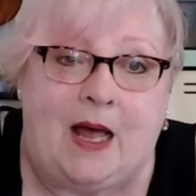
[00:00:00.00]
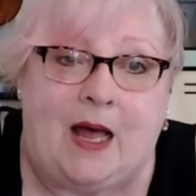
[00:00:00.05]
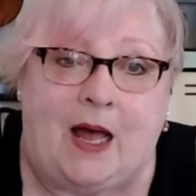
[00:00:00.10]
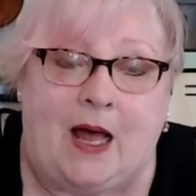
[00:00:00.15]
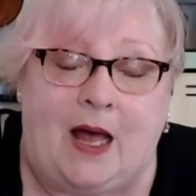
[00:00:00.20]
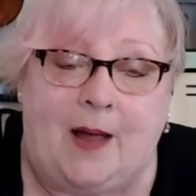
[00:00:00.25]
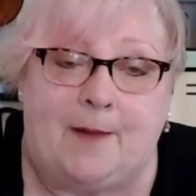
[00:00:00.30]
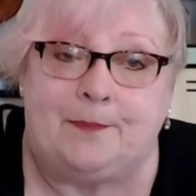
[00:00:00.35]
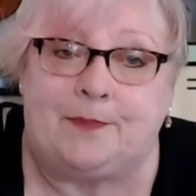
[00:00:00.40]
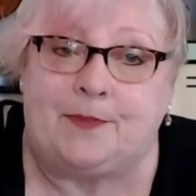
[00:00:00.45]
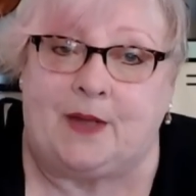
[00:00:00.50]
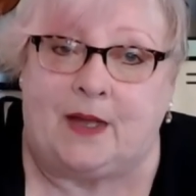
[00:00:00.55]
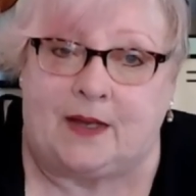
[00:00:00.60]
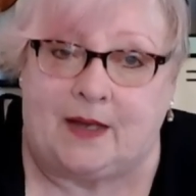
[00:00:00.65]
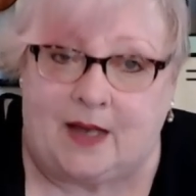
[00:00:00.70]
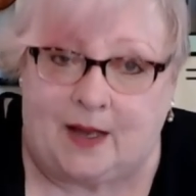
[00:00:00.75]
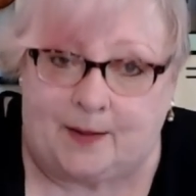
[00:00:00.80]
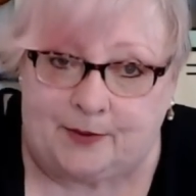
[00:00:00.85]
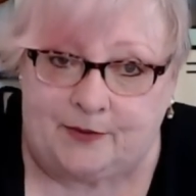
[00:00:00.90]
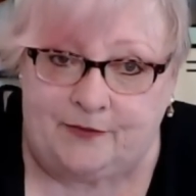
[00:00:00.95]
A
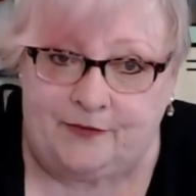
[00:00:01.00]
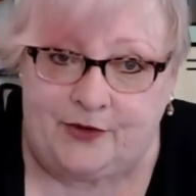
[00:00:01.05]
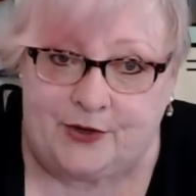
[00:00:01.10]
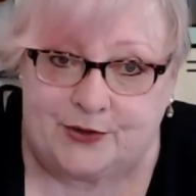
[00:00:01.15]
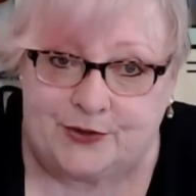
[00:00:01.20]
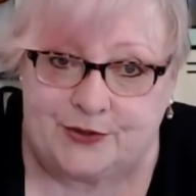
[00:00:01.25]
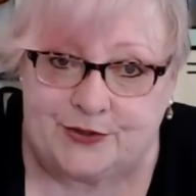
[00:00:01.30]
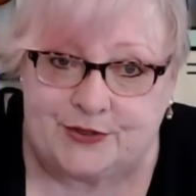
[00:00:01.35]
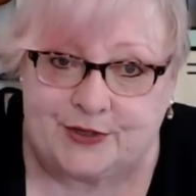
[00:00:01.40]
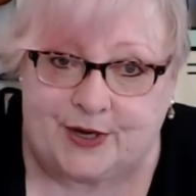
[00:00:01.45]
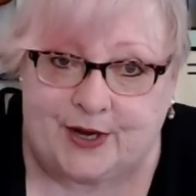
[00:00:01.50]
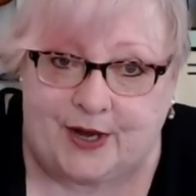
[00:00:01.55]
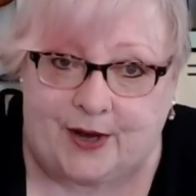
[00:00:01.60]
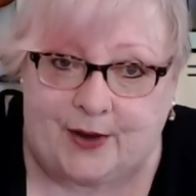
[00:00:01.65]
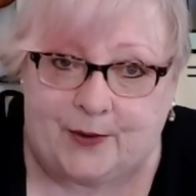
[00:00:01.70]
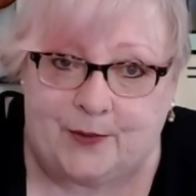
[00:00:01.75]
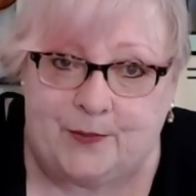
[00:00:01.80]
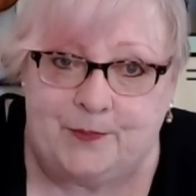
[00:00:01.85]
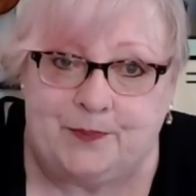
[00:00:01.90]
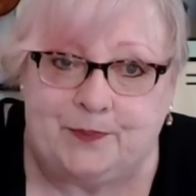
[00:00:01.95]
couple of years
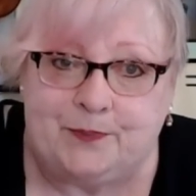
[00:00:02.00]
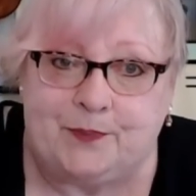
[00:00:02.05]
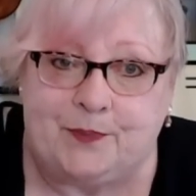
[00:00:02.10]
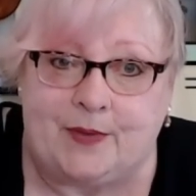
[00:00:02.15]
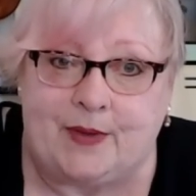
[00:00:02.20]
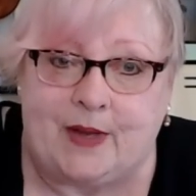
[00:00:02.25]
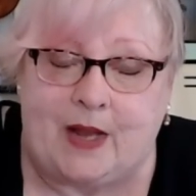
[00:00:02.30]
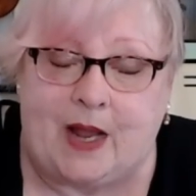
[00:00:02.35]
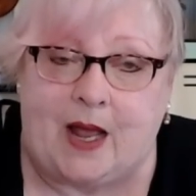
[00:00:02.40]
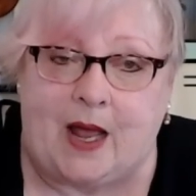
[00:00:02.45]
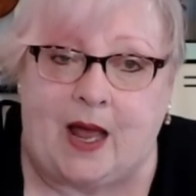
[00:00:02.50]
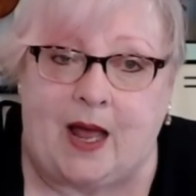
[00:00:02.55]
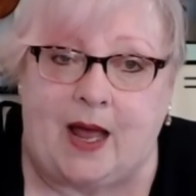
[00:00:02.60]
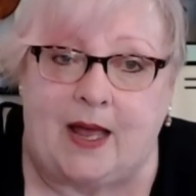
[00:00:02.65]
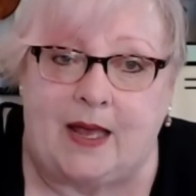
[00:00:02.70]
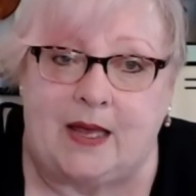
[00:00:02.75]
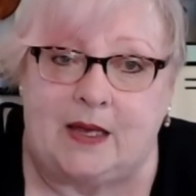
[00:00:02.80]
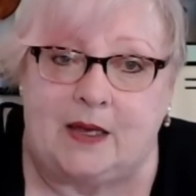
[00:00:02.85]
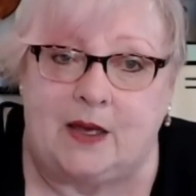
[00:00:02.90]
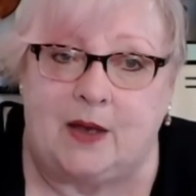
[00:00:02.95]
ago,
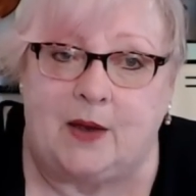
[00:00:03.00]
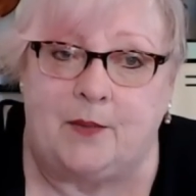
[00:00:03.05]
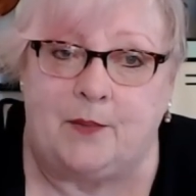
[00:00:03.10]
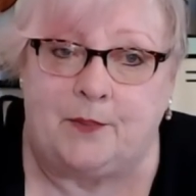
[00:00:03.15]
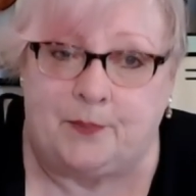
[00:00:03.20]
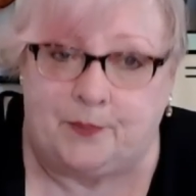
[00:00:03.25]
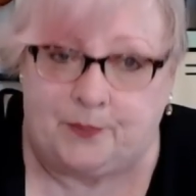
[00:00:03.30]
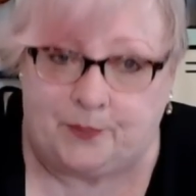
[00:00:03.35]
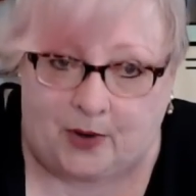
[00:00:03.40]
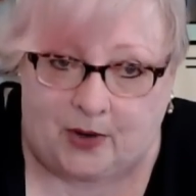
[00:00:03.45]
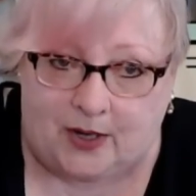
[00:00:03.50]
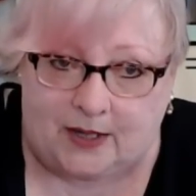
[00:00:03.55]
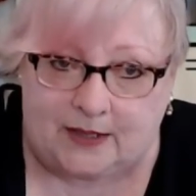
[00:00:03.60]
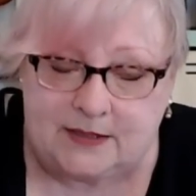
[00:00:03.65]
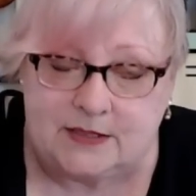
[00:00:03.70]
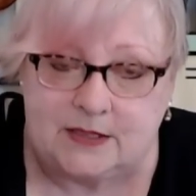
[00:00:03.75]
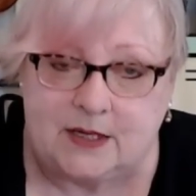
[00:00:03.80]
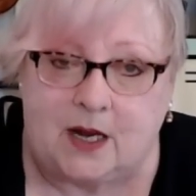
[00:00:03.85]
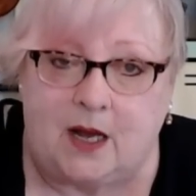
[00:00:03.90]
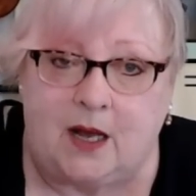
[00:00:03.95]
I
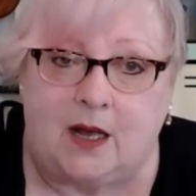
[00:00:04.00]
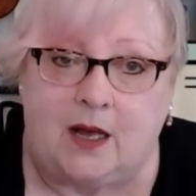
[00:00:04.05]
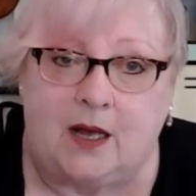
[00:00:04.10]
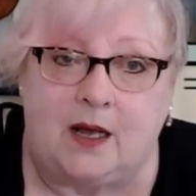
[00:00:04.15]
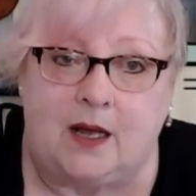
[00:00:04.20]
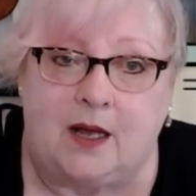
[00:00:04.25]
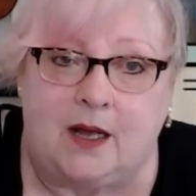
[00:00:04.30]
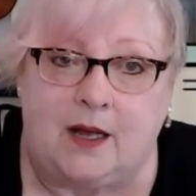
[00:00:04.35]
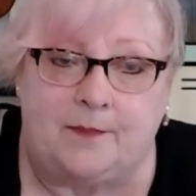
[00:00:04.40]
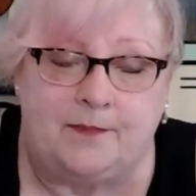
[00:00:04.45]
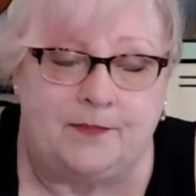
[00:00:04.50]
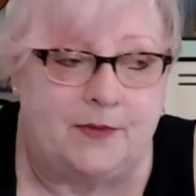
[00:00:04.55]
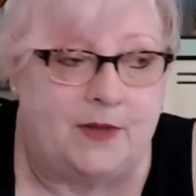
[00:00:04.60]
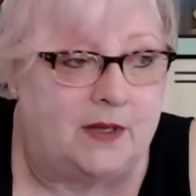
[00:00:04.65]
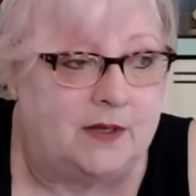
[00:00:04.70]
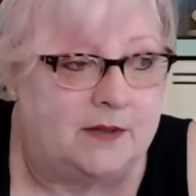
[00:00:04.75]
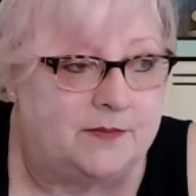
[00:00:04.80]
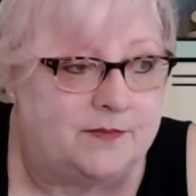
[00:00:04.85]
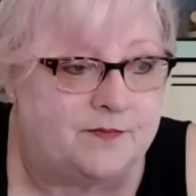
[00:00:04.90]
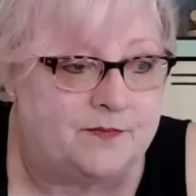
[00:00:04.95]
bought a
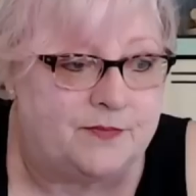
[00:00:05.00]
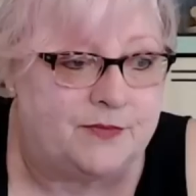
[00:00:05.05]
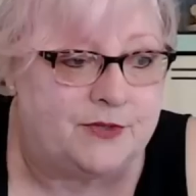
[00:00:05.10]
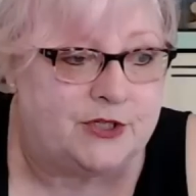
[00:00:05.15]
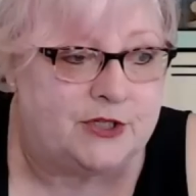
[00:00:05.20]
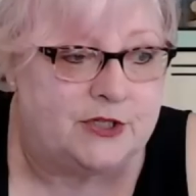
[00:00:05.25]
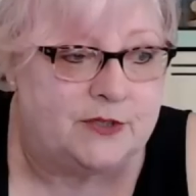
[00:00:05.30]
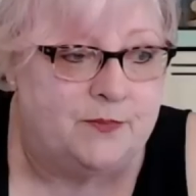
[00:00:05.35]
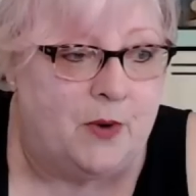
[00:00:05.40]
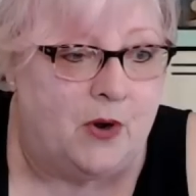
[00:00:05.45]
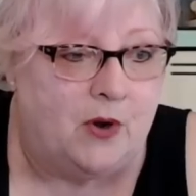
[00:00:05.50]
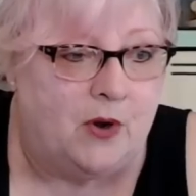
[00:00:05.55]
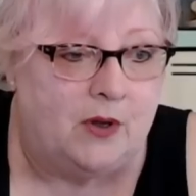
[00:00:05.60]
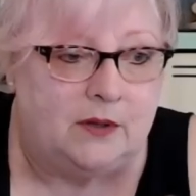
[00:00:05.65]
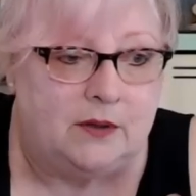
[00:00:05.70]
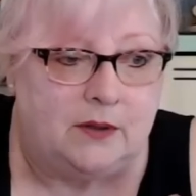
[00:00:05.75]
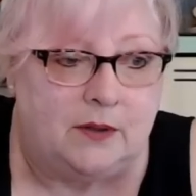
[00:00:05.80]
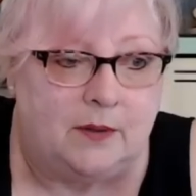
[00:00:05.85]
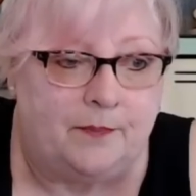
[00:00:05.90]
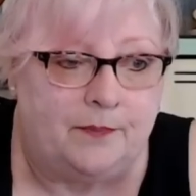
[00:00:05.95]

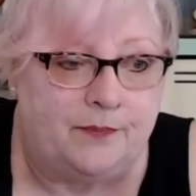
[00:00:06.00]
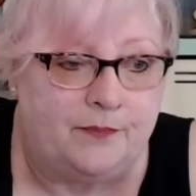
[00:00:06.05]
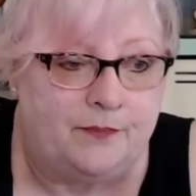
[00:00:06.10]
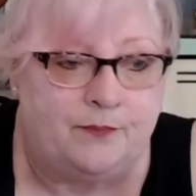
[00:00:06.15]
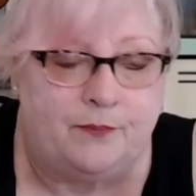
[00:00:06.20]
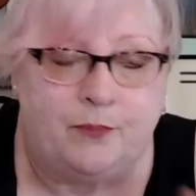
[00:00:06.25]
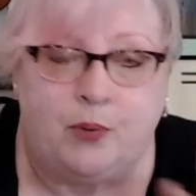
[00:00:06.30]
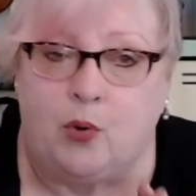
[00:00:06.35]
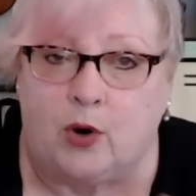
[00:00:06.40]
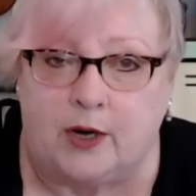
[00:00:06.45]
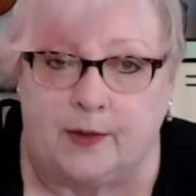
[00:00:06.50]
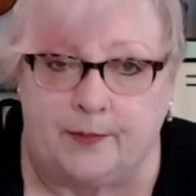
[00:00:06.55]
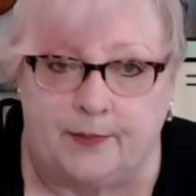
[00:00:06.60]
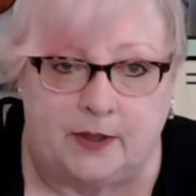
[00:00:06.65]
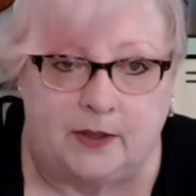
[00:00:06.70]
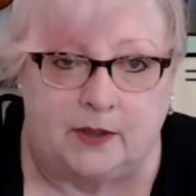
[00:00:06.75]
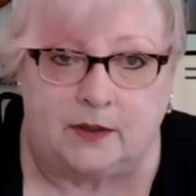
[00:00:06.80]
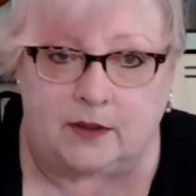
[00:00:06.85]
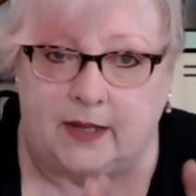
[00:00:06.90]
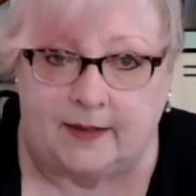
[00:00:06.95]
small
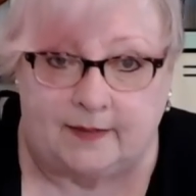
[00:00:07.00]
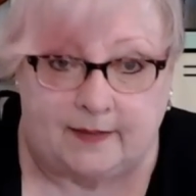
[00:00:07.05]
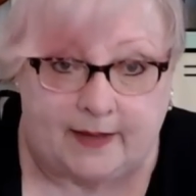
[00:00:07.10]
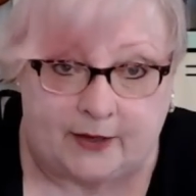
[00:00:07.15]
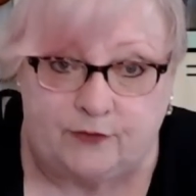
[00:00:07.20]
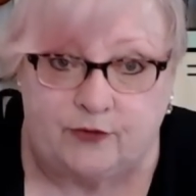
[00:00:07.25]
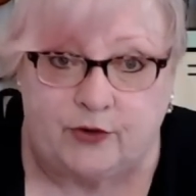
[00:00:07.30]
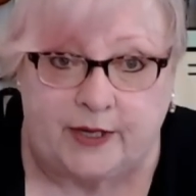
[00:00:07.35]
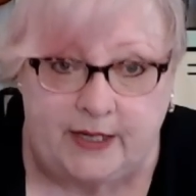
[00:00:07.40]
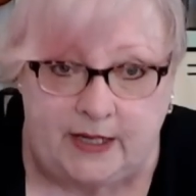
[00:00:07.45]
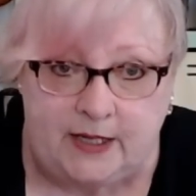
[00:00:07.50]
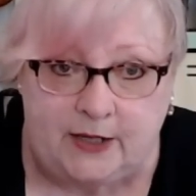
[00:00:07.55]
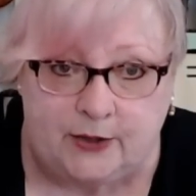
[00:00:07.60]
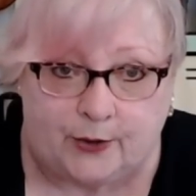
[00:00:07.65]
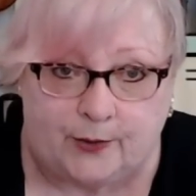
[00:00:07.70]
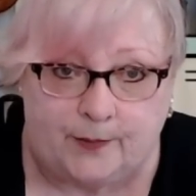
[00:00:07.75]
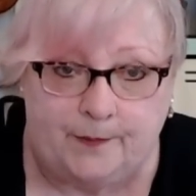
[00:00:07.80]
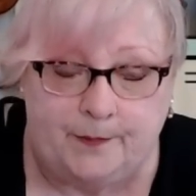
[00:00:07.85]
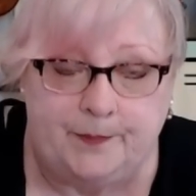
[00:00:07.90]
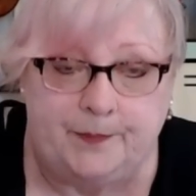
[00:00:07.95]
portable electric
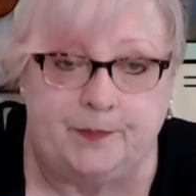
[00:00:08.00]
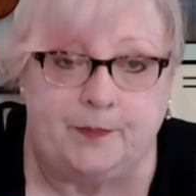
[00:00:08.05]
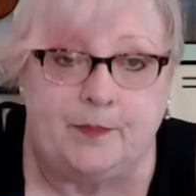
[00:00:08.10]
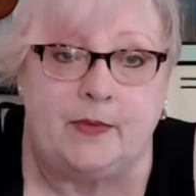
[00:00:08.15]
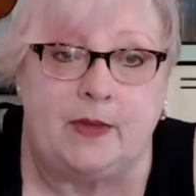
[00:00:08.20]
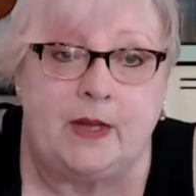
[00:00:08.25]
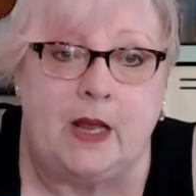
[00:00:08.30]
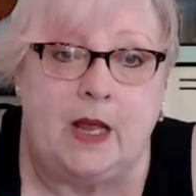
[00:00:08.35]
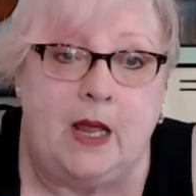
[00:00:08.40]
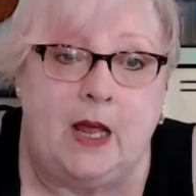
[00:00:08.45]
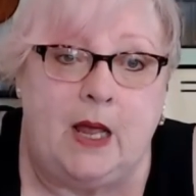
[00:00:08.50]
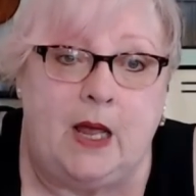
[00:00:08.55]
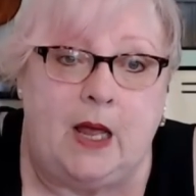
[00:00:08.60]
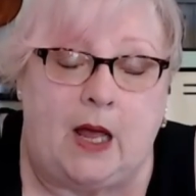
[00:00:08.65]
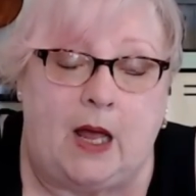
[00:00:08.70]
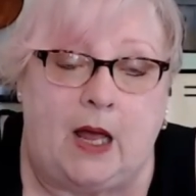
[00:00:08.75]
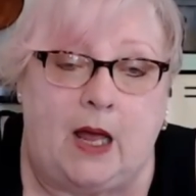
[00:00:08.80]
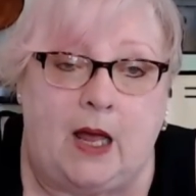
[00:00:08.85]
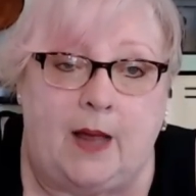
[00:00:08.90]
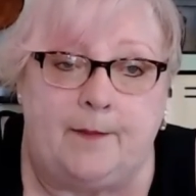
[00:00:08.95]
heater.
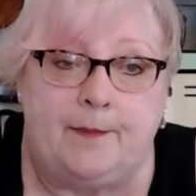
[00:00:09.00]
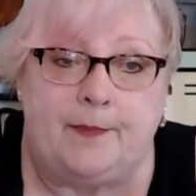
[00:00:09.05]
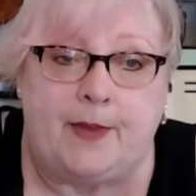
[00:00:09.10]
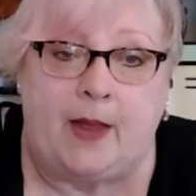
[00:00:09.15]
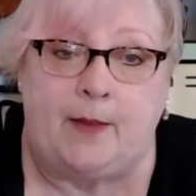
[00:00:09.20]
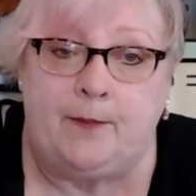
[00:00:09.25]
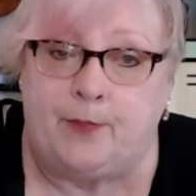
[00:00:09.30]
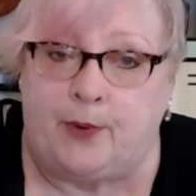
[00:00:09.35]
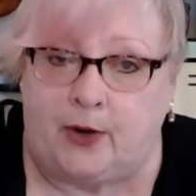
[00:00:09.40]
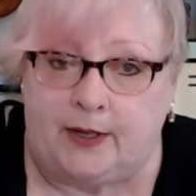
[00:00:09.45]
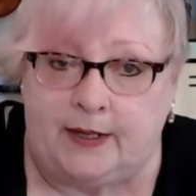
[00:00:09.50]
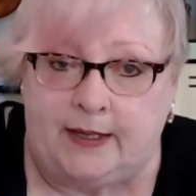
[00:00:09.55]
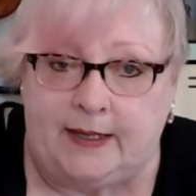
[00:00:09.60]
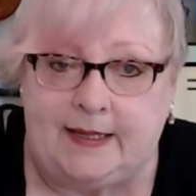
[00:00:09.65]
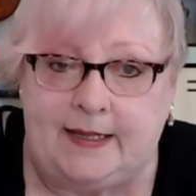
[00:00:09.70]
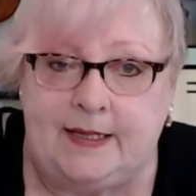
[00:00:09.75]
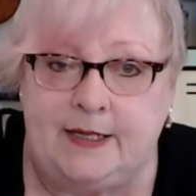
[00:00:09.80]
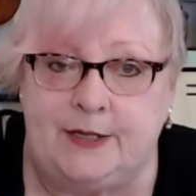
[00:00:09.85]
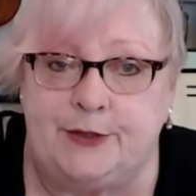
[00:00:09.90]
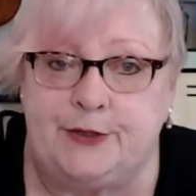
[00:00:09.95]
I bought it
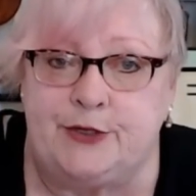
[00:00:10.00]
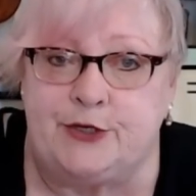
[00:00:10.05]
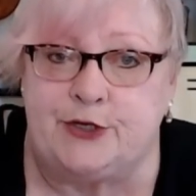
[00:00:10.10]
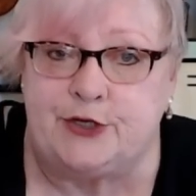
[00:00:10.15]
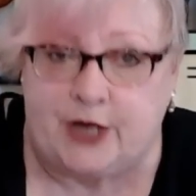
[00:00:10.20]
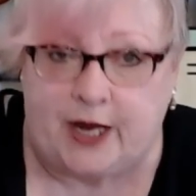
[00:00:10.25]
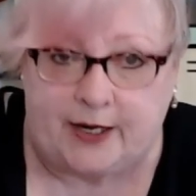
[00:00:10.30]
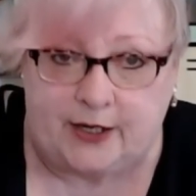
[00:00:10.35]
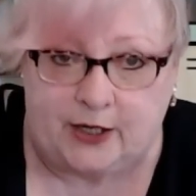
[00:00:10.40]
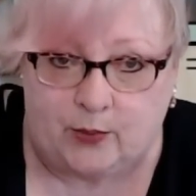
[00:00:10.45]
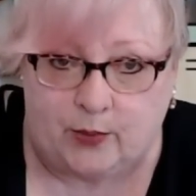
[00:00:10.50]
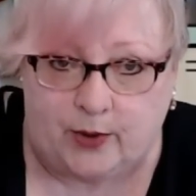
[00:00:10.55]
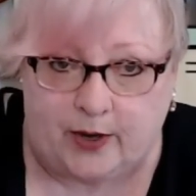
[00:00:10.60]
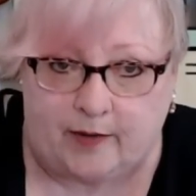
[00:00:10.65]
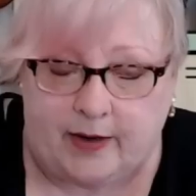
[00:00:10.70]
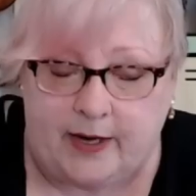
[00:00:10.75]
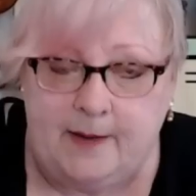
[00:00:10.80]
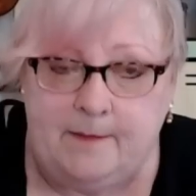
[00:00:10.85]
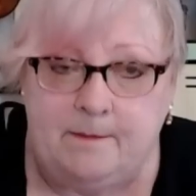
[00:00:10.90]
in January.